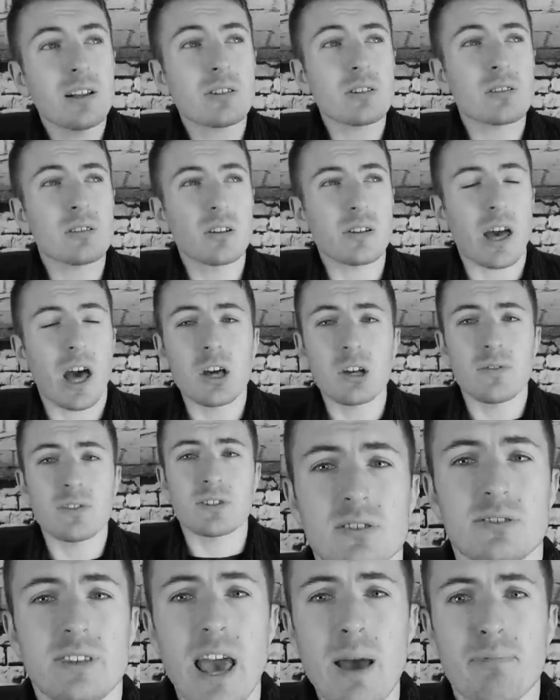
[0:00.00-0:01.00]
he'll just look out of
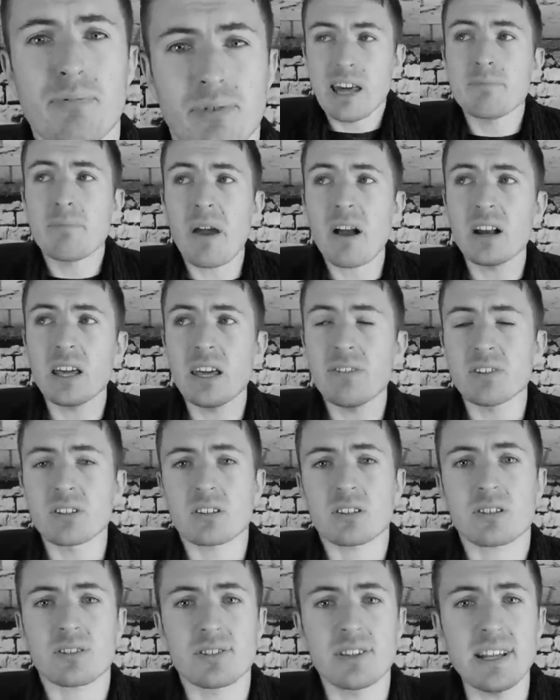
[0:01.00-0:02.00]
his depth and barely even
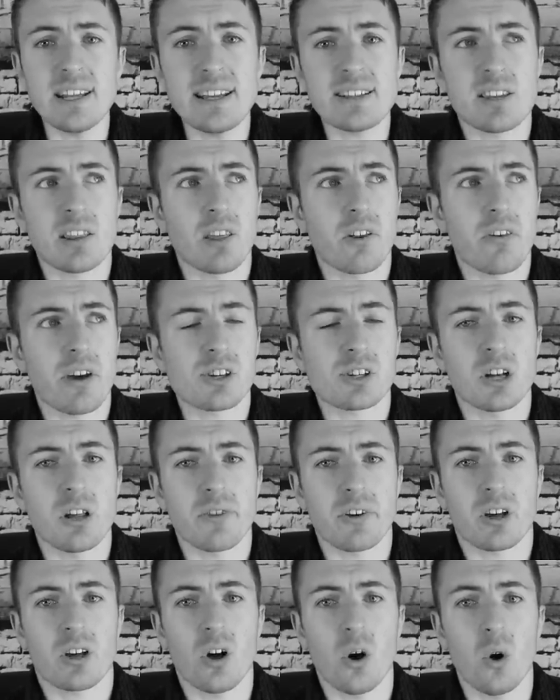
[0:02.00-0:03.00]
sneeze in the direction
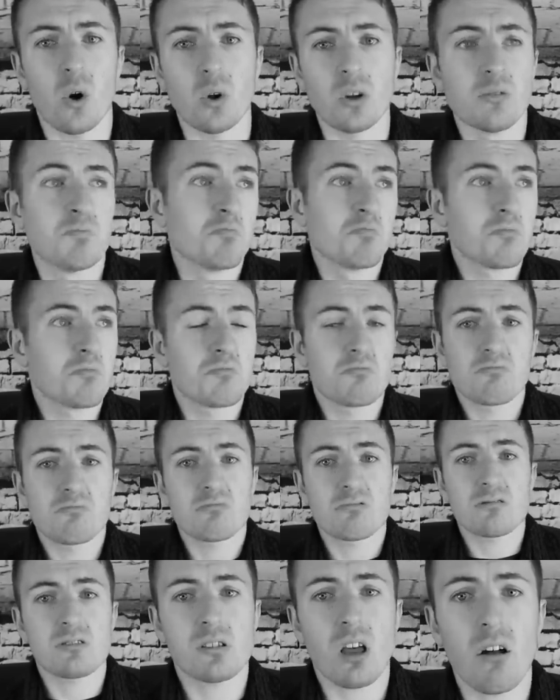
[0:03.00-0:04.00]
of a goal.
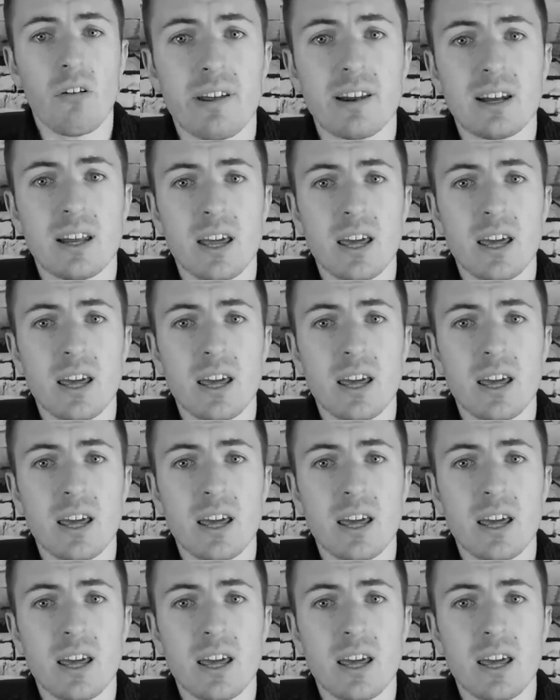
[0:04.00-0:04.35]
Sorry,